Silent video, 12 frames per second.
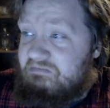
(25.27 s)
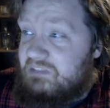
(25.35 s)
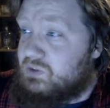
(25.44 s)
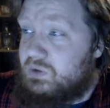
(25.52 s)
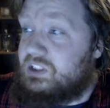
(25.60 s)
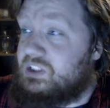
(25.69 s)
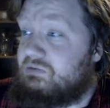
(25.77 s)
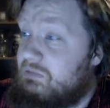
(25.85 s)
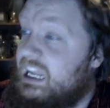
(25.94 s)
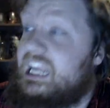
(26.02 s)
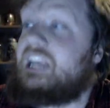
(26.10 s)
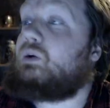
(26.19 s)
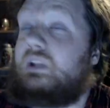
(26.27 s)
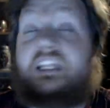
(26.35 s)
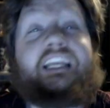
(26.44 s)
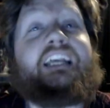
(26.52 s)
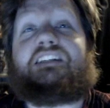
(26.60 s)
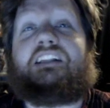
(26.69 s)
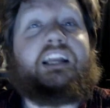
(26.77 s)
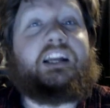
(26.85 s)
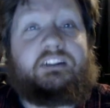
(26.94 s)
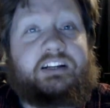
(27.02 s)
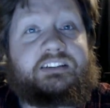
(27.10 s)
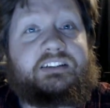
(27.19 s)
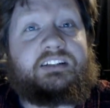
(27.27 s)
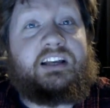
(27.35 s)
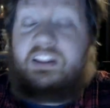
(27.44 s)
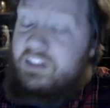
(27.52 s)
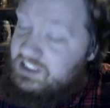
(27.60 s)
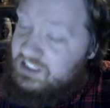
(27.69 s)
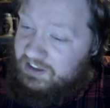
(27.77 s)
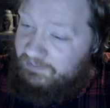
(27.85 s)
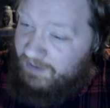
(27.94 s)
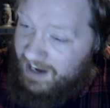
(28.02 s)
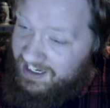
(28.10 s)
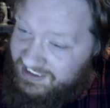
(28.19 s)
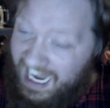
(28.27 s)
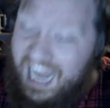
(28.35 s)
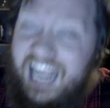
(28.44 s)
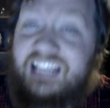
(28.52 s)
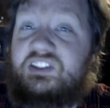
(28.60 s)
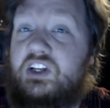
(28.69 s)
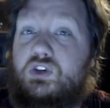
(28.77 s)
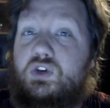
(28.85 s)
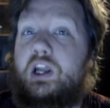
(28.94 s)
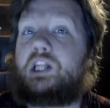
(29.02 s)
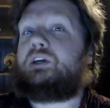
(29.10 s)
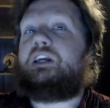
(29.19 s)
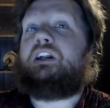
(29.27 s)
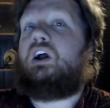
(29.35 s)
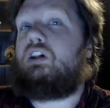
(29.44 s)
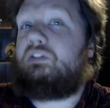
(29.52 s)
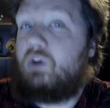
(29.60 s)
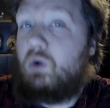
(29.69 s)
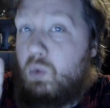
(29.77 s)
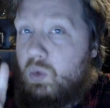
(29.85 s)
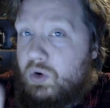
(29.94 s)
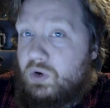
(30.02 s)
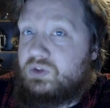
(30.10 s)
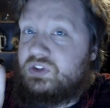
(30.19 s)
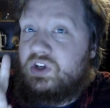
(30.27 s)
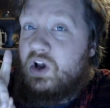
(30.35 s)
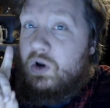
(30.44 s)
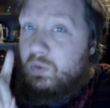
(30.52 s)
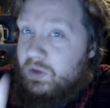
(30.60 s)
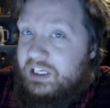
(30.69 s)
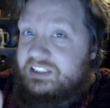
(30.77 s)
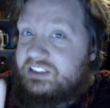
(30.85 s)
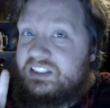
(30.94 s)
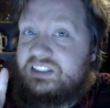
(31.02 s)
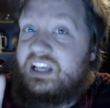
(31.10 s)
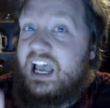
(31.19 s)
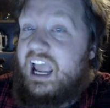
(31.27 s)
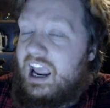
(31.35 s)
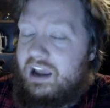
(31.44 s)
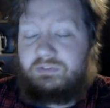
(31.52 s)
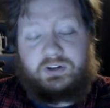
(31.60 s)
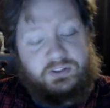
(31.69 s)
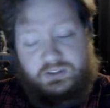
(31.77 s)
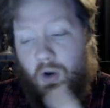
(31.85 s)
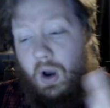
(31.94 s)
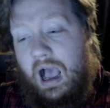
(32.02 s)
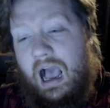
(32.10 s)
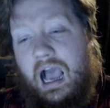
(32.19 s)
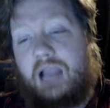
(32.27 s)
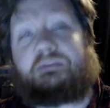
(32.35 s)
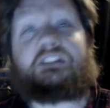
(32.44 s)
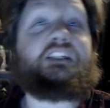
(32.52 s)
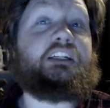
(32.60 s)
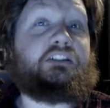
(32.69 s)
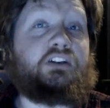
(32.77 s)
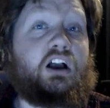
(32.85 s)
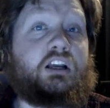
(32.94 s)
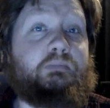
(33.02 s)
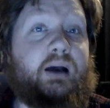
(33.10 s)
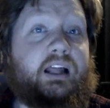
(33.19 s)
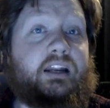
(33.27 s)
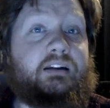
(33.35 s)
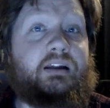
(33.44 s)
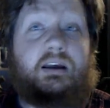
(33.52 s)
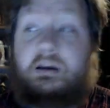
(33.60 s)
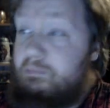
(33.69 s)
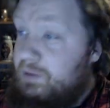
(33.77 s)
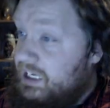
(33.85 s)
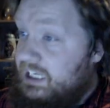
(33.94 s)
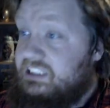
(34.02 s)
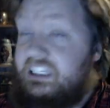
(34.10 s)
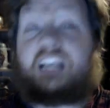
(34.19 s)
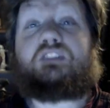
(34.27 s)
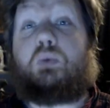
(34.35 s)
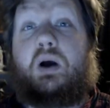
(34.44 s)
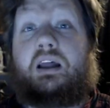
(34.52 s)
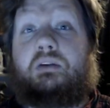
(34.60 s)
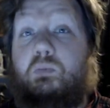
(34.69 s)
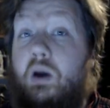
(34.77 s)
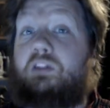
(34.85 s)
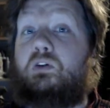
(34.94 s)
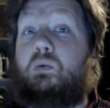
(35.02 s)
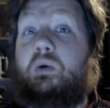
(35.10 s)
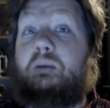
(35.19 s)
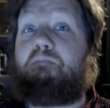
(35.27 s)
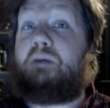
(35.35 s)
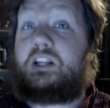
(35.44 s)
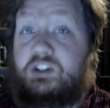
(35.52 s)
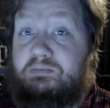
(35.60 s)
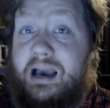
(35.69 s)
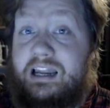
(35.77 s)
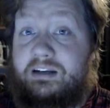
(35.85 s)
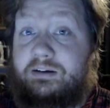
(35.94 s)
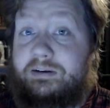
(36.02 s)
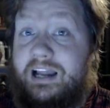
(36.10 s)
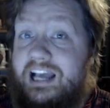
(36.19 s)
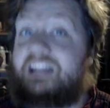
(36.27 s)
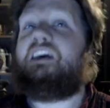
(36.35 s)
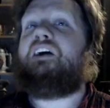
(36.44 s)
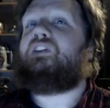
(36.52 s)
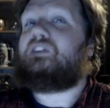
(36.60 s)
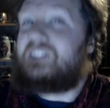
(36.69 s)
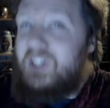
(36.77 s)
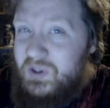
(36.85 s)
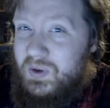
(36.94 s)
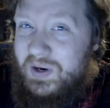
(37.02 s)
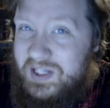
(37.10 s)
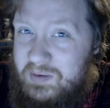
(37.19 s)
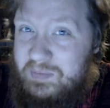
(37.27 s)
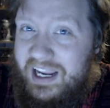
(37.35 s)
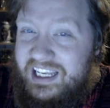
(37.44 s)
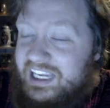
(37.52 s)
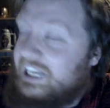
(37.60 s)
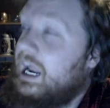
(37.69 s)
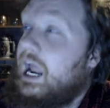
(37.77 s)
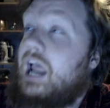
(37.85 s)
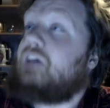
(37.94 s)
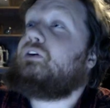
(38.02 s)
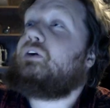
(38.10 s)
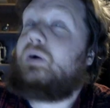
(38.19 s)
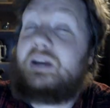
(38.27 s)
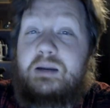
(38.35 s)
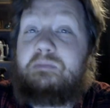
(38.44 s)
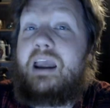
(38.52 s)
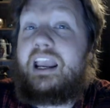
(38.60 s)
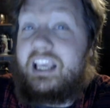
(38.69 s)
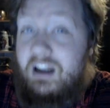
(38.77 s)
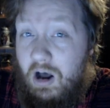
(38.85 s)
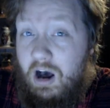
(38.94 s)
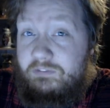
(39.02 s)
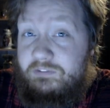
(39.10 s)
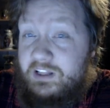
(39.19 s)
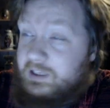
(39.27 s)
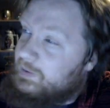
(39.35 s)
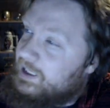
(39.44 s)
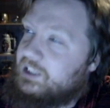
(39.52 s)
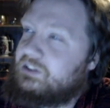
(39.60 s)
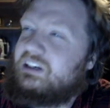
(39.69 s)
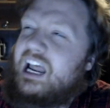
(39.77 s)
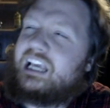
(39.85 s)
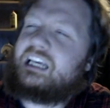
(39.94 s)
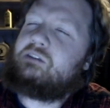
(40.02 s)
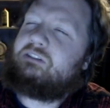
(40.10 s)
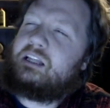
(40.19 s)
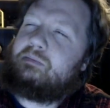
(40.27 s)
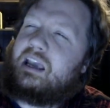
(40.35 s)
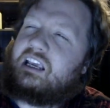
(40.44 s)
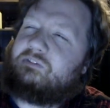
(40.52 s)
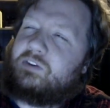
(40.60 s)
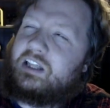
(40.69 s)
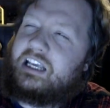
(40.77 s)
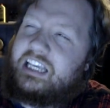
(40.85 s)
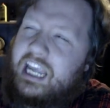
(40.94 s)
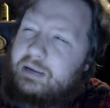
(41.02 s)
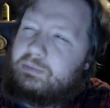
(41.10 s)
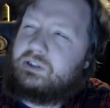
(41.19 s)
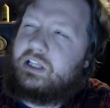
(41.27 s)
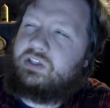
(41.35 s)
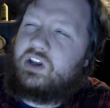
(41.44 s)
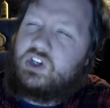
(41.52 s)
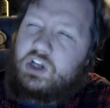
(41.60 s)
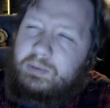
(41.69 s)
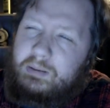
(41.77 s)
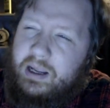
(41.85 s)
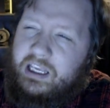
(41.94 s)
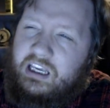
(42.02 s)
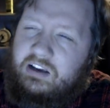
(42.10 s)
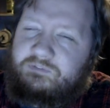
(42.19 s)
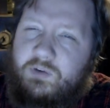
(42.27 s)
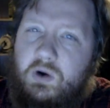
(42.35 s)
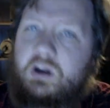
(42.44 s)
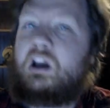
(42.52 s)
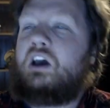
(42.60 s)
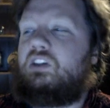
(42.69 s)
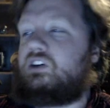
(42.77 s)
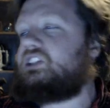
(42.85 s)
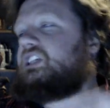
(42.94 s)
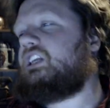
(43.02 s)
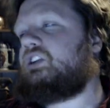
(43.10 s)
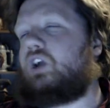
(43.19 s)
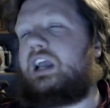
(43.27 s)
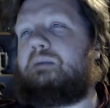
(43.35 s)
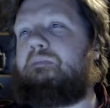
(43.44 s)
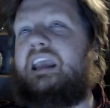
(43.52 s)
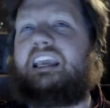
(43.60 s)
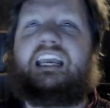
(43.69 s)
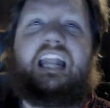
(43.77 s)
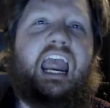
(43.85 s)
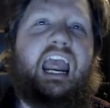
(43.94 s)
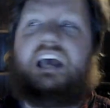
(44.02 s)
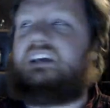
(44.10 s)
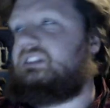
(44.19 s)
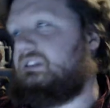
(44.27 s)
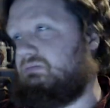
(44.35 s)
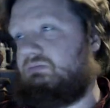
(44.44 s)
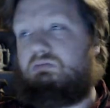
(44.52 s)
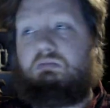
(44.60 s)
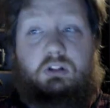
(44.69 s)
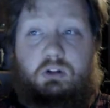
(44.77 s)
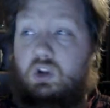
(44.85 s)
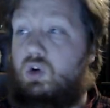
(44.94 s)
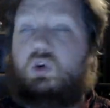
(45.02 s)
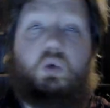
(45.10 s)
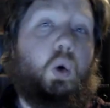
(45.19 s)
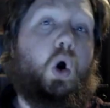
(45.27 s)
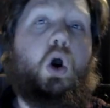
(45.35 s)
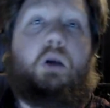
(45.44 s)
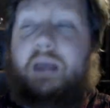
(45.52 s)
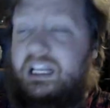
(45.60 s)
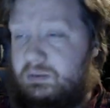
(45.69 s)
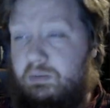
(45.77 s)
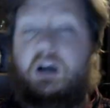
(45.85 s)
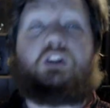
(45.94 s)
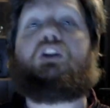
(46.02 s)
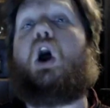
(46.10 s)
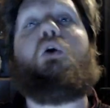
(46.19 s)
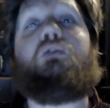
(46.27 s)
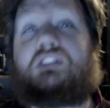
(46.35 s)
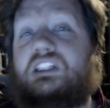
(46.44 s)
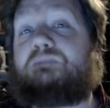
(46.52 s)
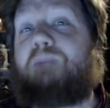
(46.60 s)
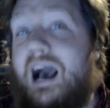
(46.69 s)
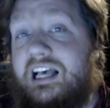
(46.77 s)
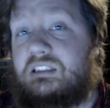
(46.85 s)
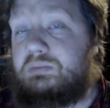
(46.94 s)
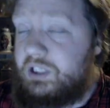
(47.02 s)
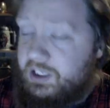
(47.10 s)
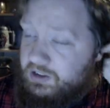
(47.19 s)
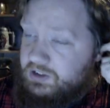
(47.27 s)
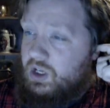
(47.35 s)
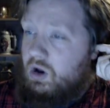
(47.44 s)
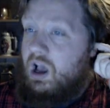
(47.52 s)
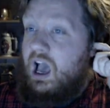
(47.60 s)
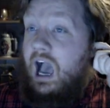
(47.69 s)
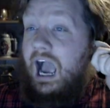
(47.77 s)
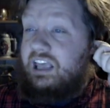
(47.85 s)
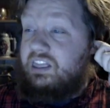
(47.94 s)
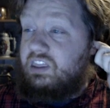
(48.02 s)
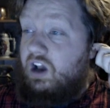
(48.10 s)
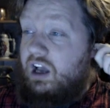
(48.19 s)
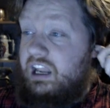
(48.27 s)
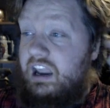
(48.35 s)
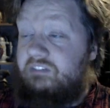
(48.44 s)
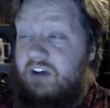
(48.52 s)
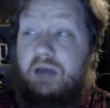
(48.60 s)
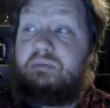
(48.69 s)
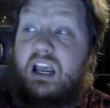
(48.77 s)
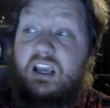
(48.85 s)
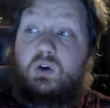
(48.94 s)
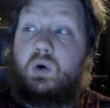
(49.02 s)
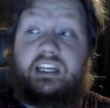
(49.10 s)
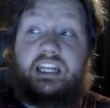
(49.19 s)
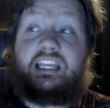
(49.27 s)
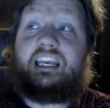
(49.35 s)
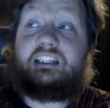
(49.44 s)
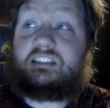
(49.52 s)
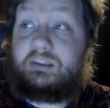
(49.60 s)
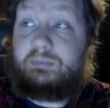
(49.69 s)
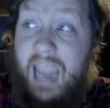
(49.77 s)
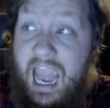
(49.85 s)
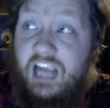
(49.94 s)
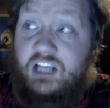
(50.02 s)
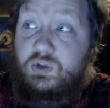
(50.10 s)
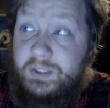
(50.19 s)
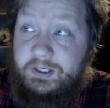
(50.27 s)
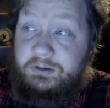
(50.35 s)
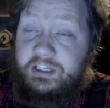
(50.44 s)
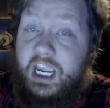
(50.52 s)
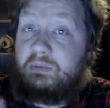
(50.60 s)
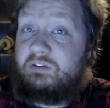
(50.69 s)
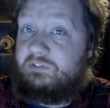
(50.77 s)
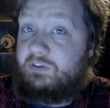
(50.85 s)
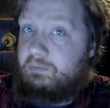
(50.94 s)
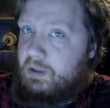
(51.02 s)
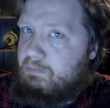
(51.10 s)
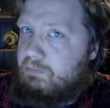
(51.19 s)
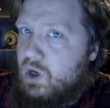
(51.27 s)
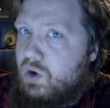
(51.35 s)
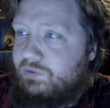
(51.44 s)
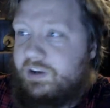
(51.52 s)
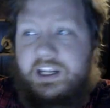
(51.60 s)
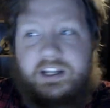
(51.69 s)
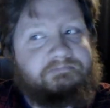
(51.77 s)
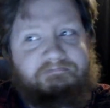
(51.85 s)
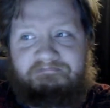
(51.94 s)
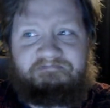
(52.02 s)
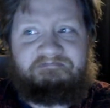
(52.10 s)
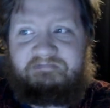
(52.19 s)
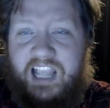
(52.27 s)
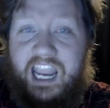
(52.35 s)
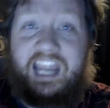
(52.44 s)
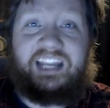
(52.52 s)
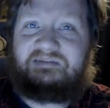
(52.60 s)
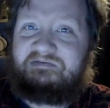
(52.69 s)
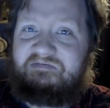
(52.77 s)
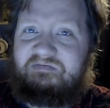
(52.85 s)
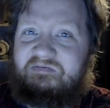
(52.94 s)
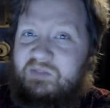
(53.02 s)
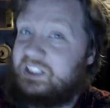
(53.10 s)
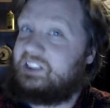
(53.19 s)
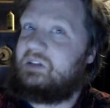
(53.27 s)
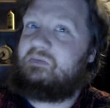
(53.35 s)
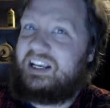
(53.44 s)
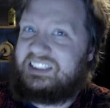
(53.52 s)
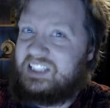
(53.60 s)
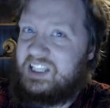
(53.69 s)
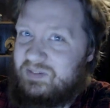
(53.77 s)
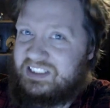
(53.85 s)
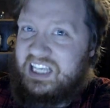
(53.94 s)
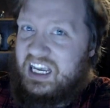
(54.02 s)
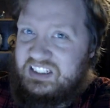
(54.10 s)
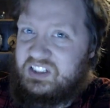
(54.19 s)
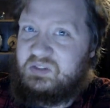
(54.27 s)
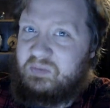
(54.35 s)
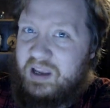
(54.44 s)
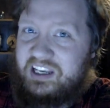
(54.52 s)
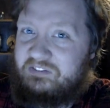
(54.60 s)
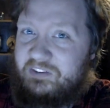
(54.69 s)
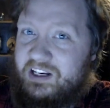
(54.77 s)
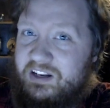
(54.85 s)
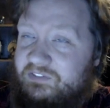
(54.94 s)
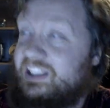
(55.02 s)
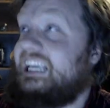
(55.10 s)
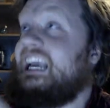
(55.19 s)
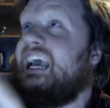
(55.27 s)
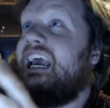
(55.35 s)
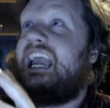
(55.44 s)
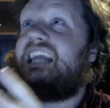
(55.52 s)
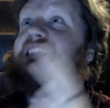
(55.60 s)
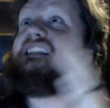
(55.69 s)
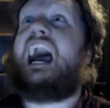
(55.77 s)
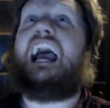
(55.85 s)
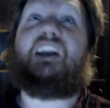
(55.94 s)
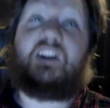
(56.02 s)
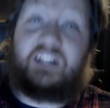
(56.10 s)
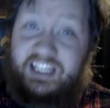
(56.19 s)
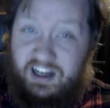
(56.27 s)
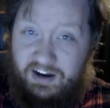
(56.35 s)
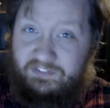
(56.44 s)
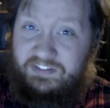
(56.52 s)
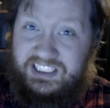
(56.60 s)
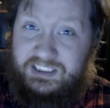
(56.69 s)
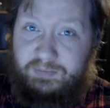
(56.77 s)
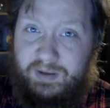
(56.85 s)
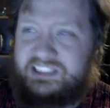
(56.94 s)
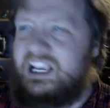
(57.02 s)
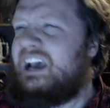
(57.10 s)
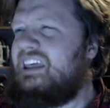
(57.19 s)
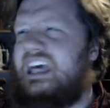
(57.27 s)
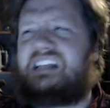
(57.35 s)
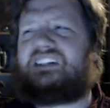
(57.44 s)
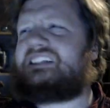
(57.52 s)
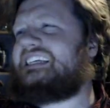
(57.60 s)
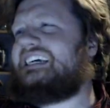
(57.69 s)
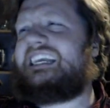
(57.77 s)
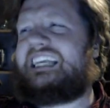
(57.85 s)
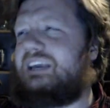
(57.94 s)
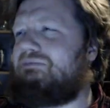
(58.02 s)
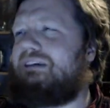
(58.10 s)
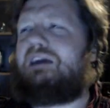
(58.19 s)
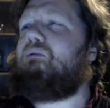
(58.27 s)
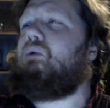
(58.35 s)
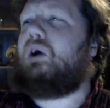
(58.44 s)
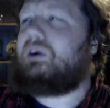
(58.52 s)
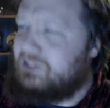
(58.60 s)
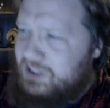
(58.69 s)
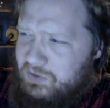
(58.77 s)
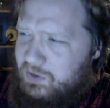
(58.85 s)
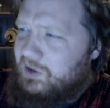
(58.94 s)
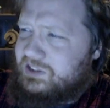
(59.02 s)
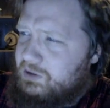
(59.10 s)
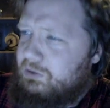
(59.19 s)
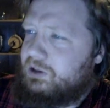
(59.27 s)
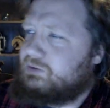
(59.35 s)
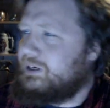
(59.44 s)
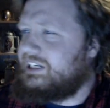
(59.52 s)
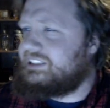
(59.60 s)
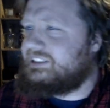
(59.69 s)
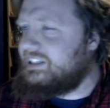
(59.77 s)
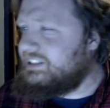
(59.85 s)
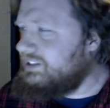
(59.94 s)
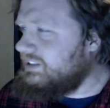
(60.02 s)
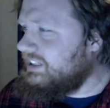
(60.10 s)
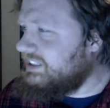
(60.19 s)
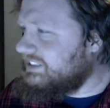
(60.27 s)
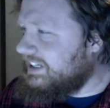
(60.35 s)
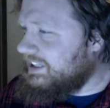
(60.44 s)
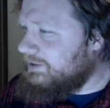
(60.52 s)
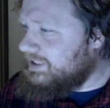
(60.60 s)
This one's equally as hilarious. This is a fantastic trailer in all of the worst reasons ever. So I'm just going to talk about it. Because guess what? Whether we bitch about it or not, they're still going to make it. And they're going to make it awfully. Because they're not going to really make it for the gamers that they should be making it for. They're just going to try to make it as lukewarm, as milk toast as possible here. So I thought, if I'm not going to get some actual entertainment from the movie, hey, what's the best thing besides just making fun of the entirety of this mess? That's just gonna keep getting worse and worse and worse. What is this? Hold on a second.